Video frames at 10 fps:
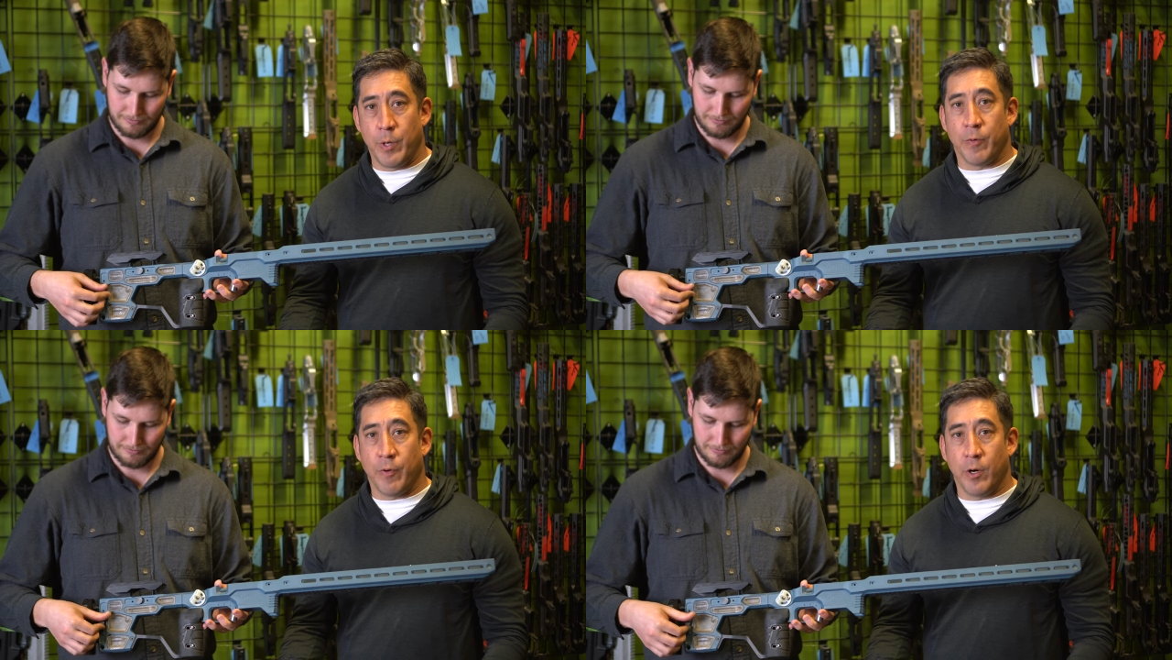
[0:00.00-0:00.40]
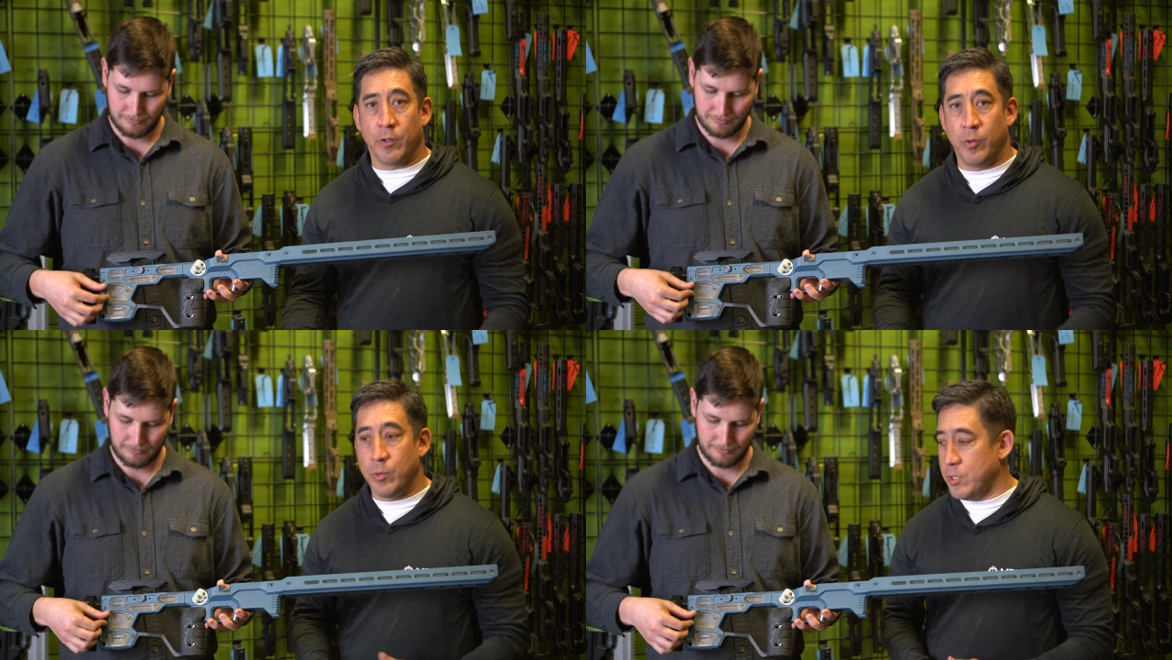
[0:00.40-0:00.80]
Speaker 1: been
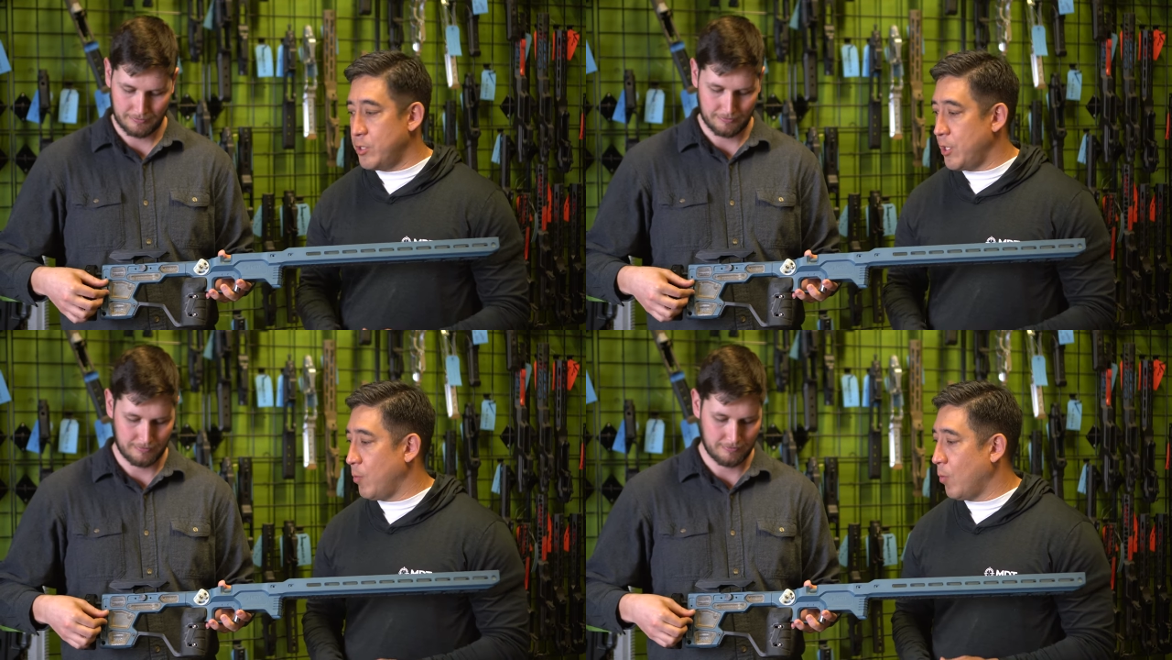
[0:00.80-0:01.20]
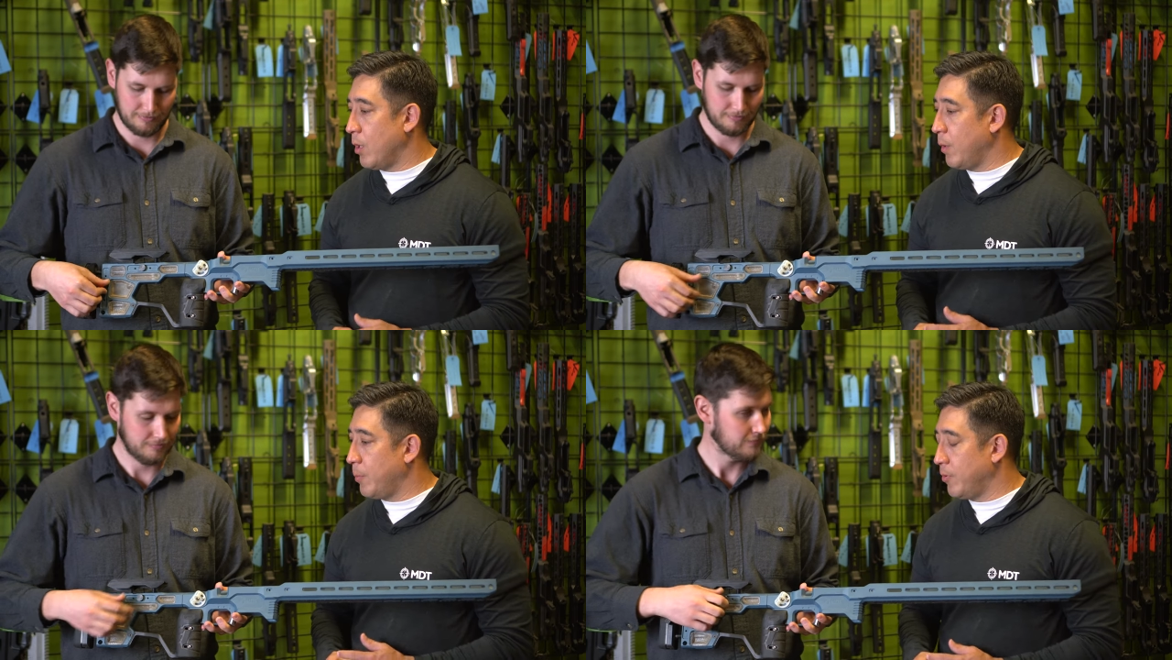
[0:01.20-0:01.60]
referring to as a Gen
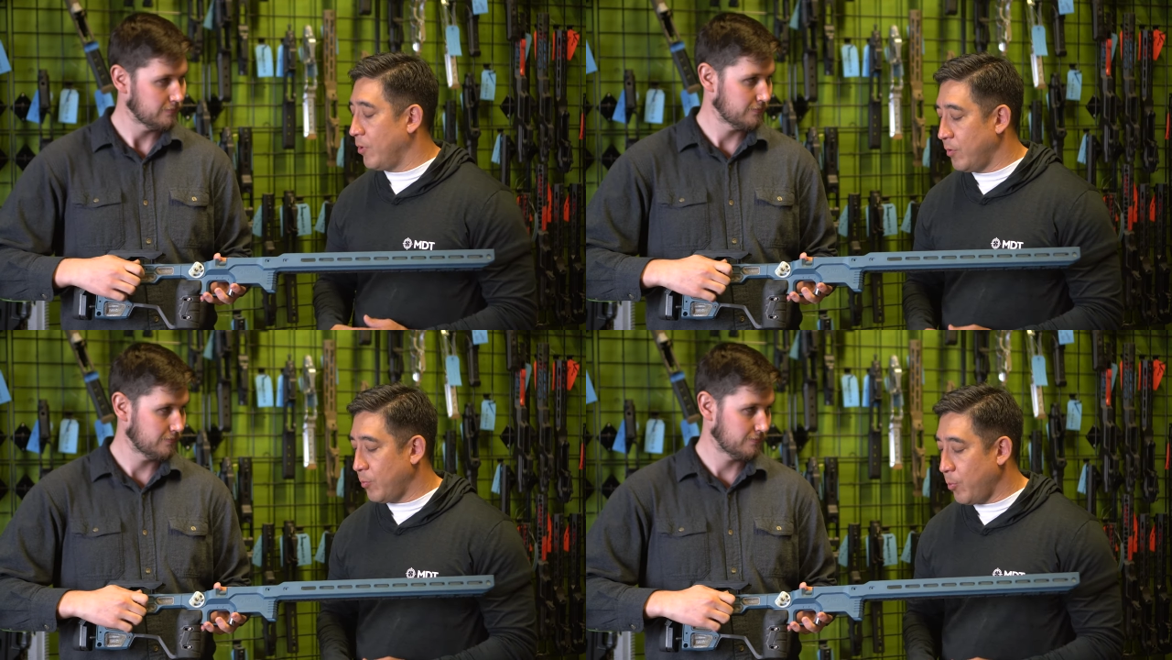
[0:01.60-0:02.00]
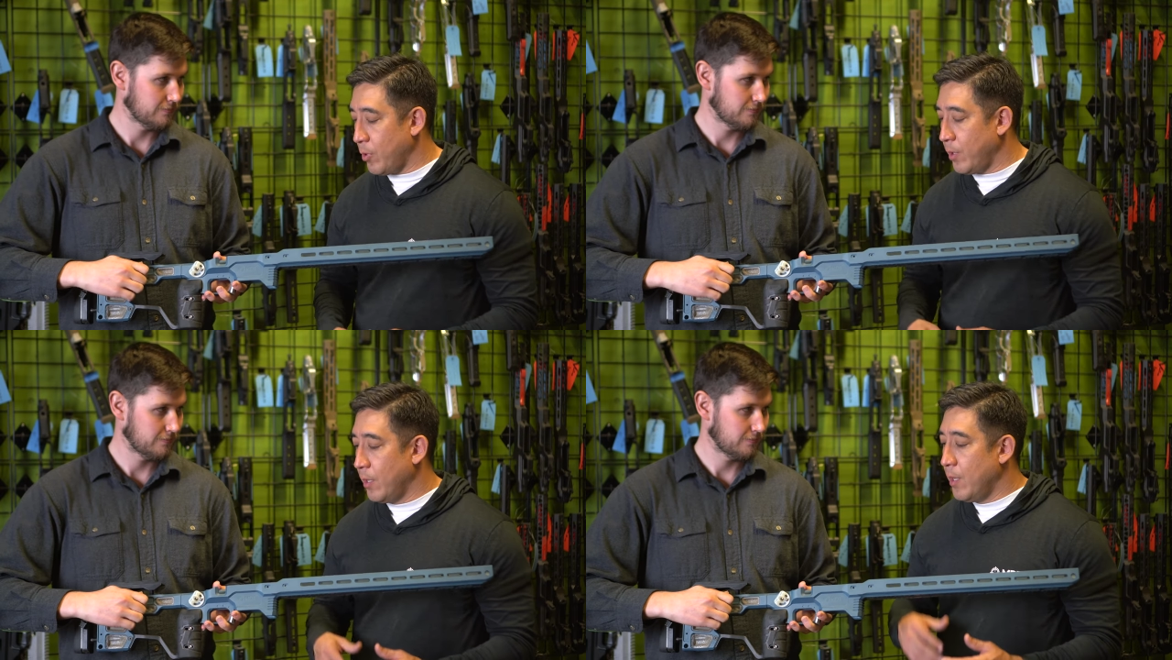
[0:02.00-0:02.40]
1 up until this
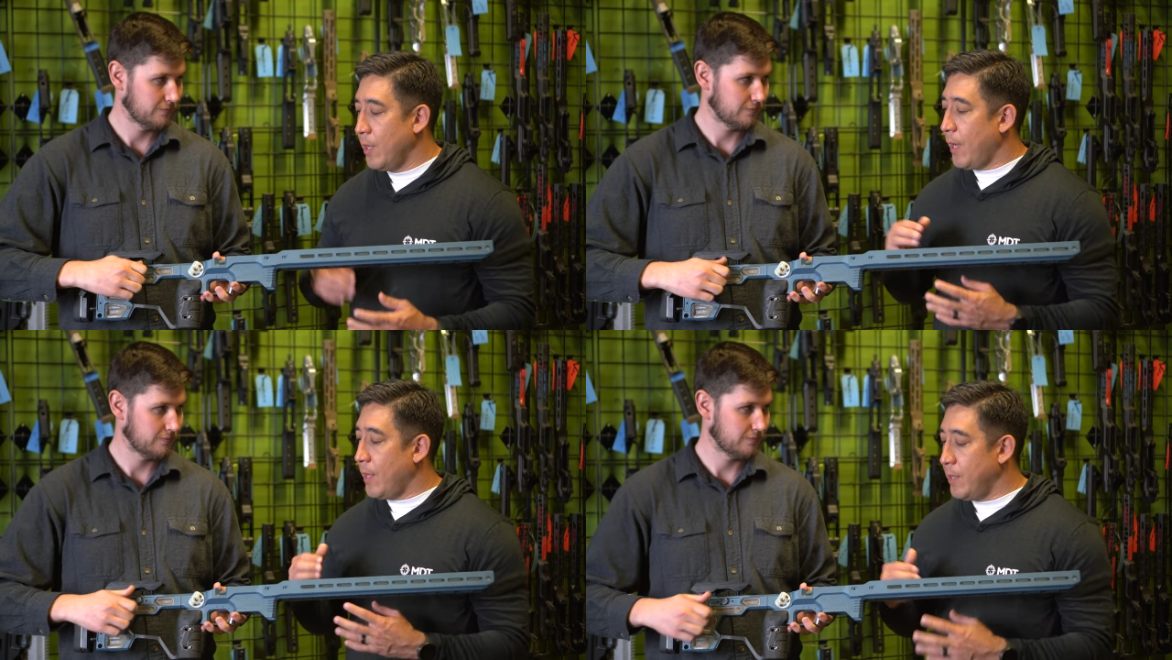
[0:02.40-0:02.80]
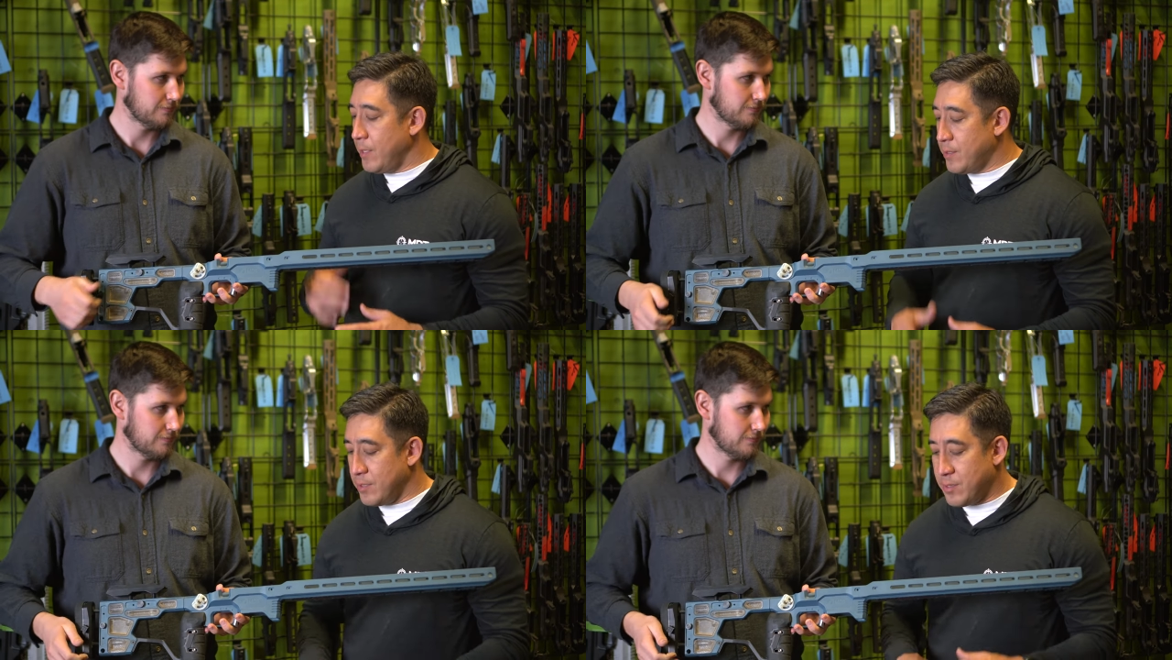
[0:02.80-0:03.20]
point, and
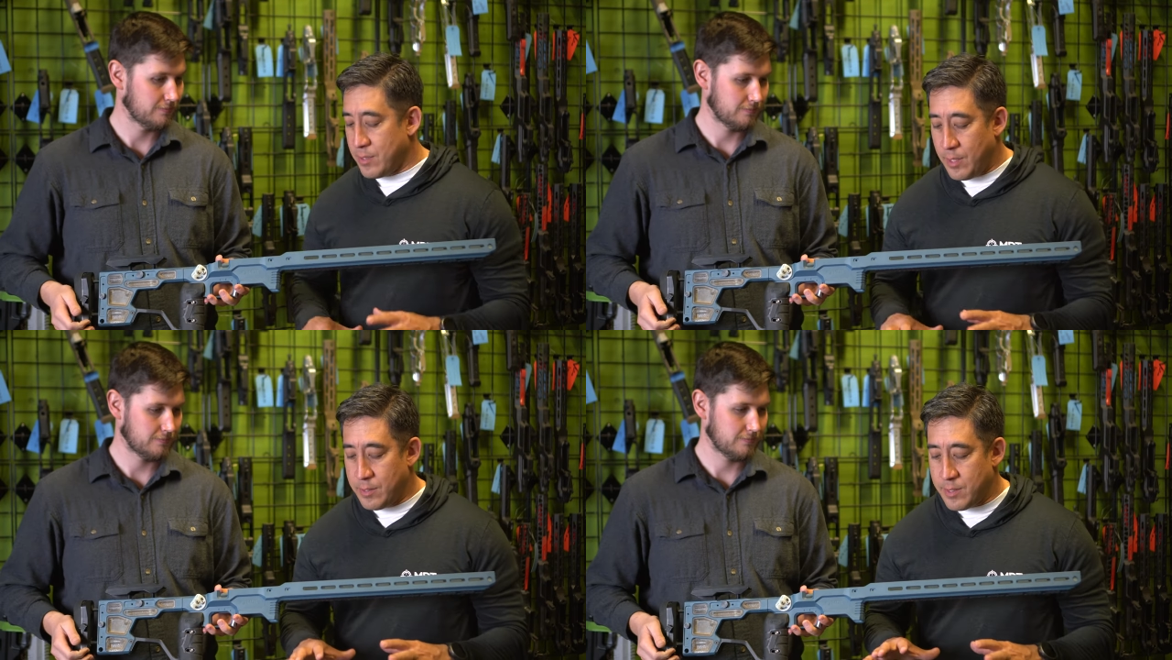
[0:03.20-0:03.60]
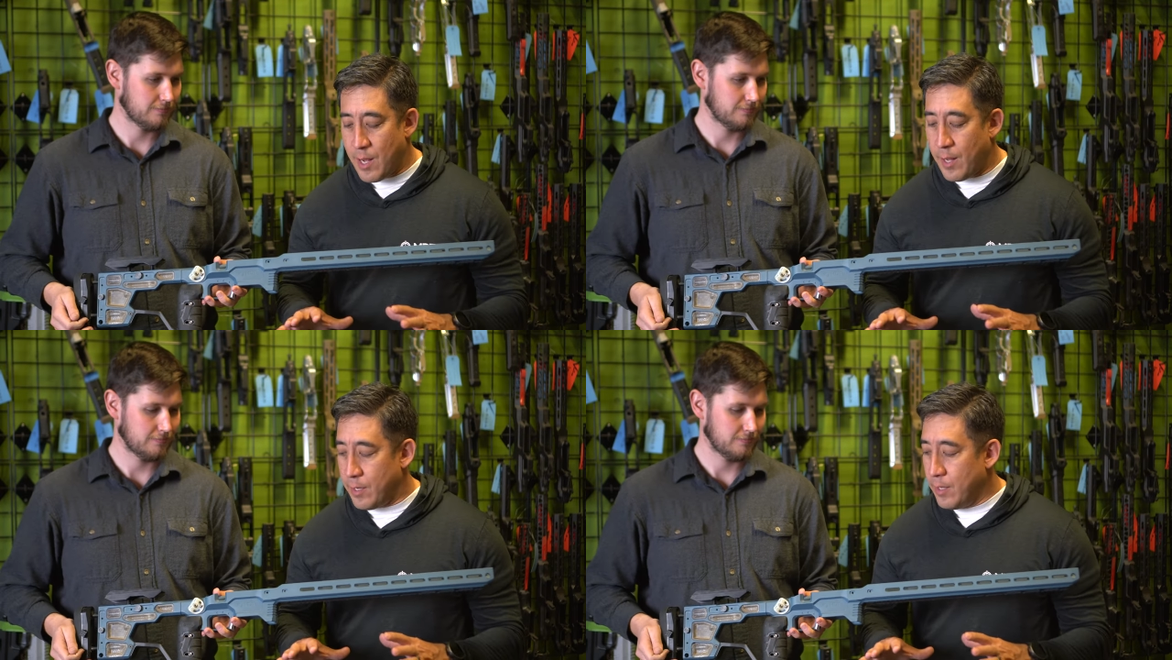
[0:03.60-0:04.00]
this is, it's
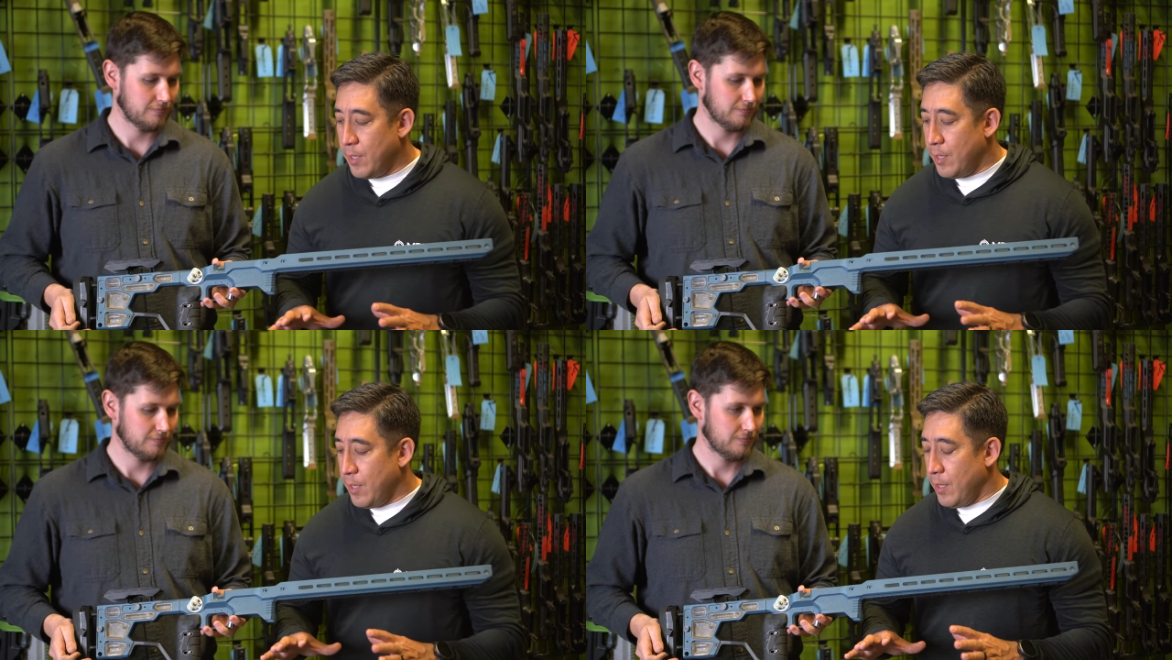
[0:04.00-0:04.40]
not